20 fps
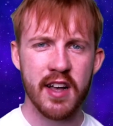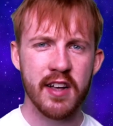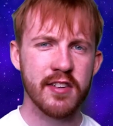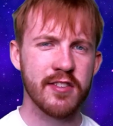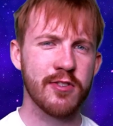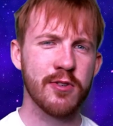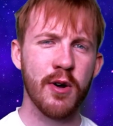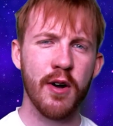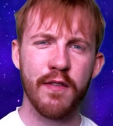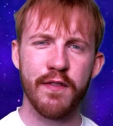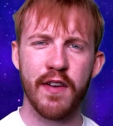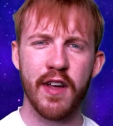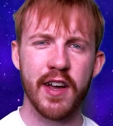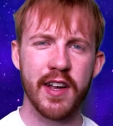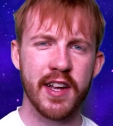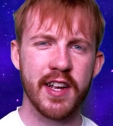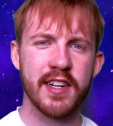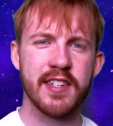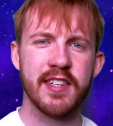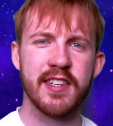sort of
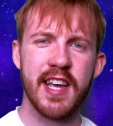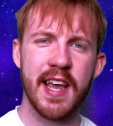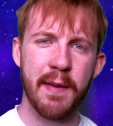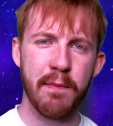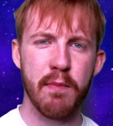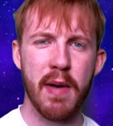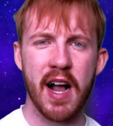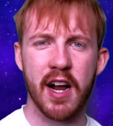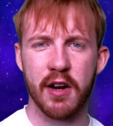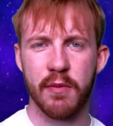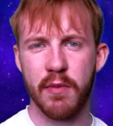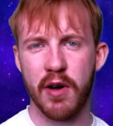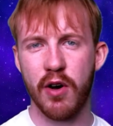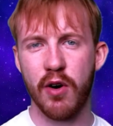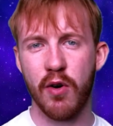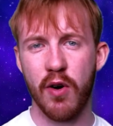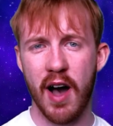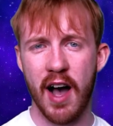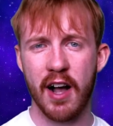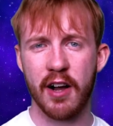like a Team Magma
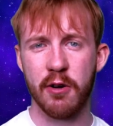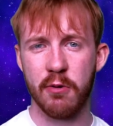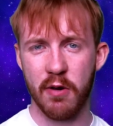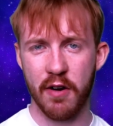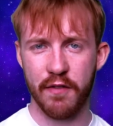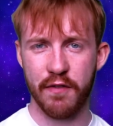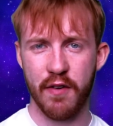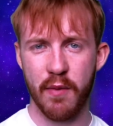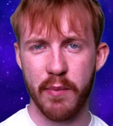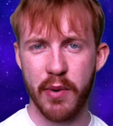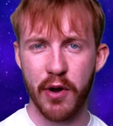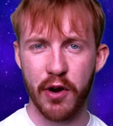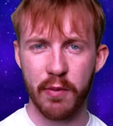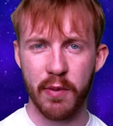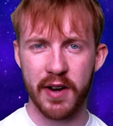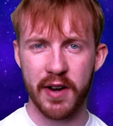or Aqua from Pokemon